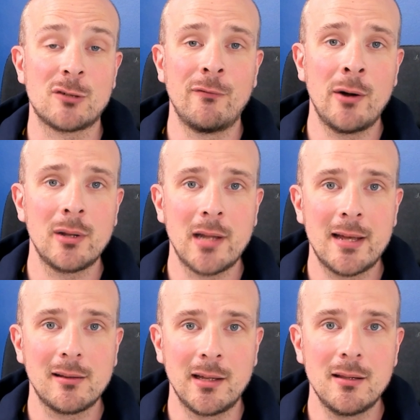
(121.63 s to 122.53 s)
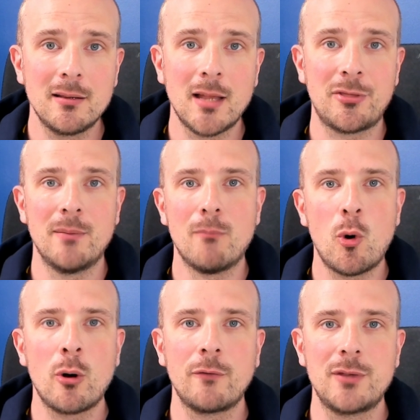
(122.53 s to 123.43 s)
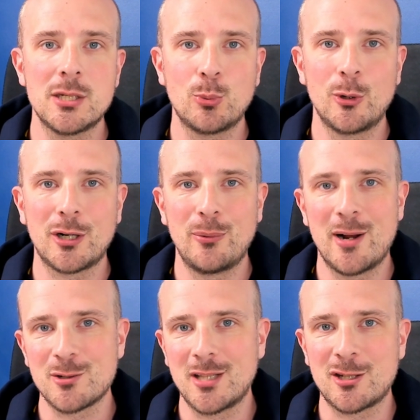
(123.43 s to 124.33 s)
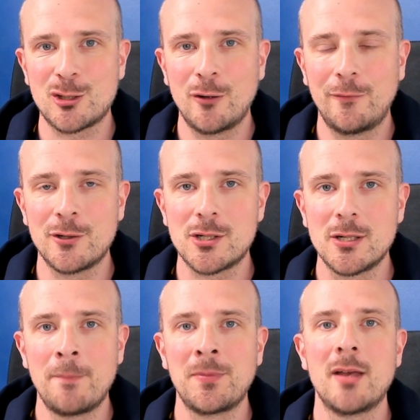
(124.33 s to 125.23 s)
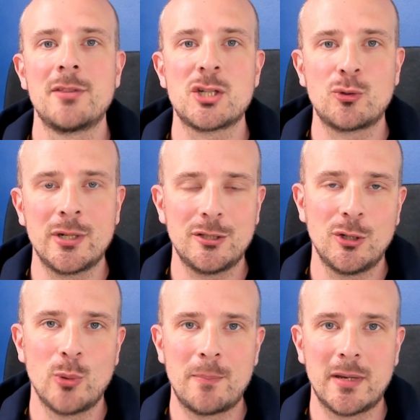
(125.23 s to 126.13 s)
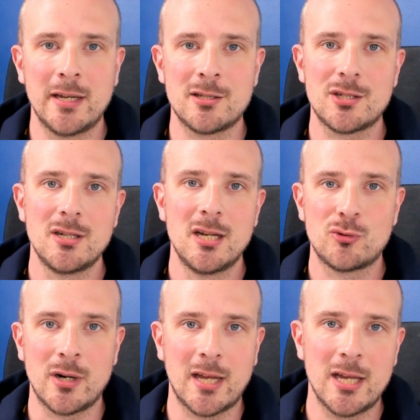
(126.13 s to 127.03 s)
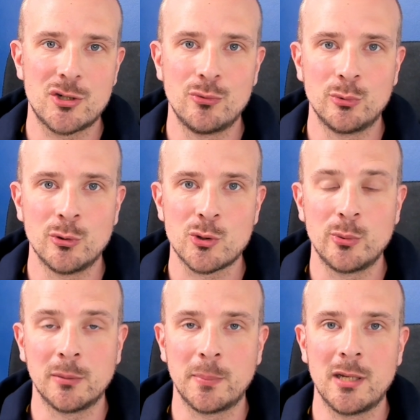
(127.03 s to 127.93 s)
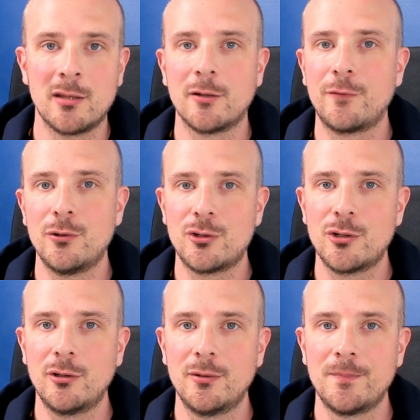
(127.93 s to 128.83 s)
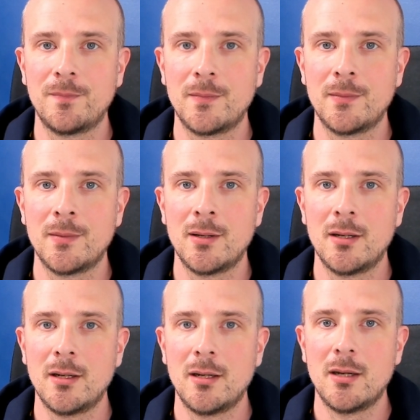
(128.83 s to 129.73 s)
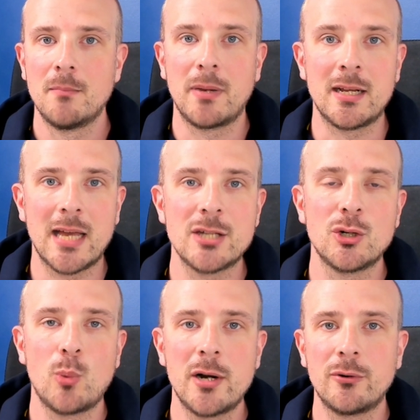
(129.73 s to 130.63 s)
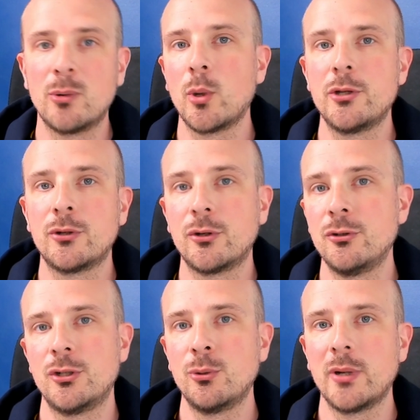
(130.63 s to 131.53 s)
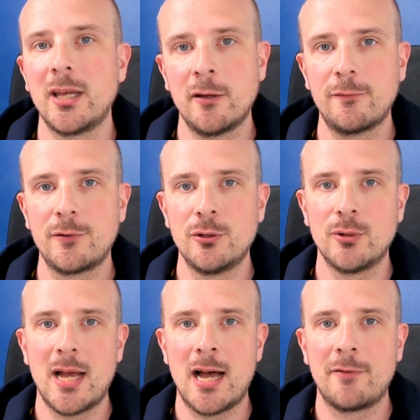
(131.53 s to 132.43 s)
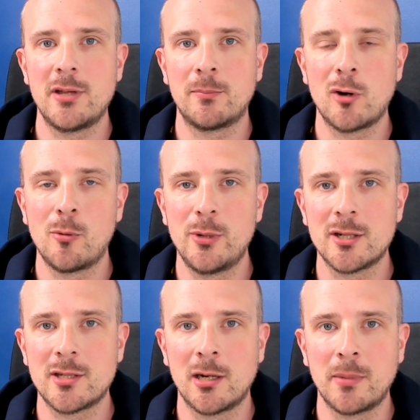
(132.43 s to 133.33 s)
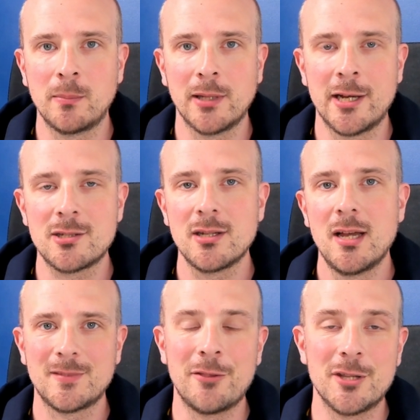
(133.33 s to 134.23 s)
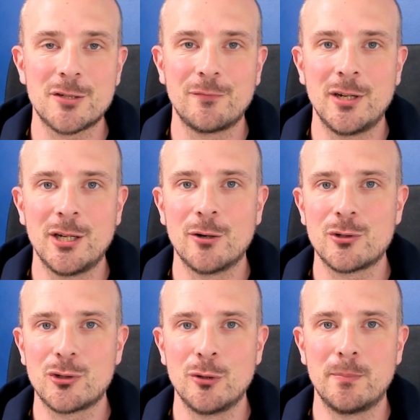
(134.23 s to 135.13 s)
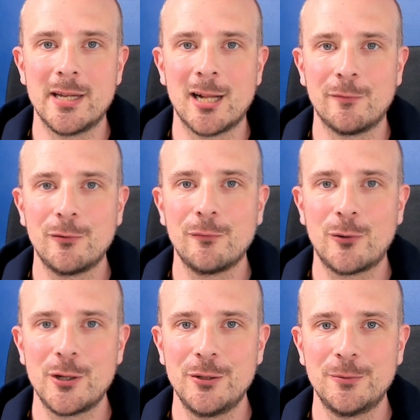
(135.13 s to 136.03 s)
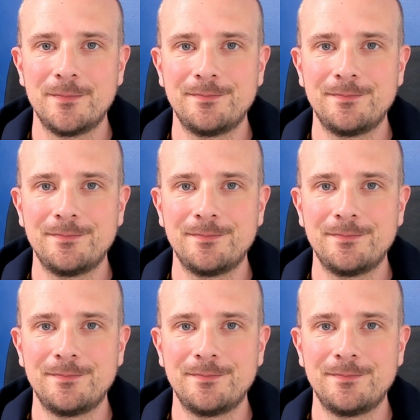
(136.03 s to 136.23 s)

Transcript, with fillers: very likely that the more of these workarounds that surface, the stricter WebKit's truncation rules will be in the future. But in case you're wondering what you could do if you have the appropriate setup in place, then this video should be helpful for you.